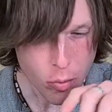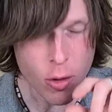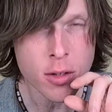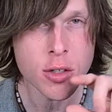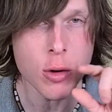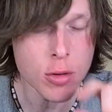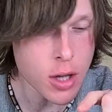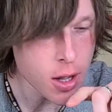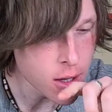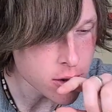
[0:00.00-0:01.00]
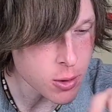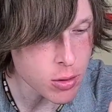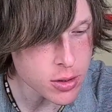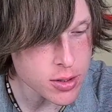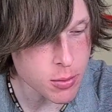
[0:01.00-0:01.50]
Let's go on to
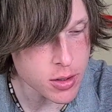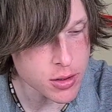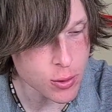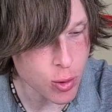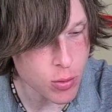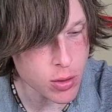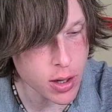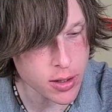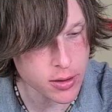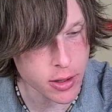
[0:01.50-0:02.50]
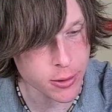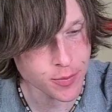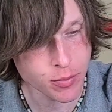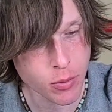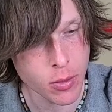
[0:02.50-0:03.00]
some of these normal guys now.
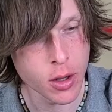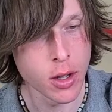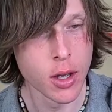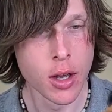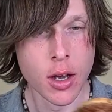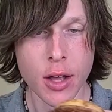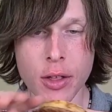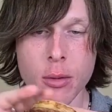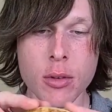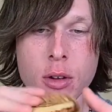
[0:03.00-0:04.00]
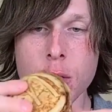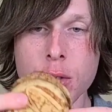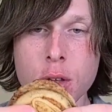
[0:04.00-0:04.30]
I think I'm gonna go with the